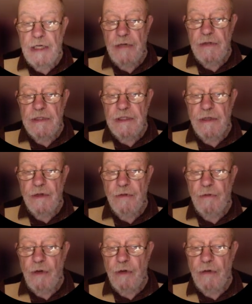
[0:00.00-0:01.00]
here is another
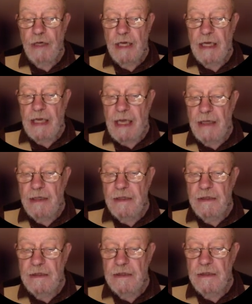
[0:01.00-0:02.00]
one, again
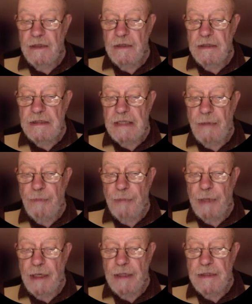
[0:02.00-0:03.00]
same
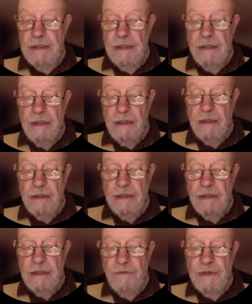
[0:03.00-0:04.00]
place,
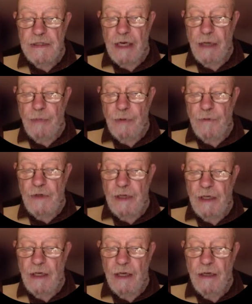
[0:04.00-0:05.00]
different time of
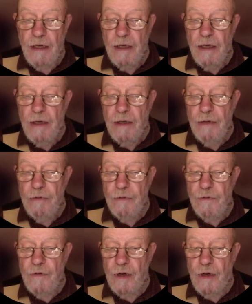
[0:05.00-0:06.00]
year.
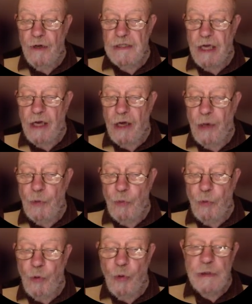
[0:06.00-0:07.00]
We've got a calmer
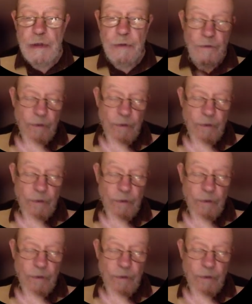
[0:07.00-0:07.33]
water, we've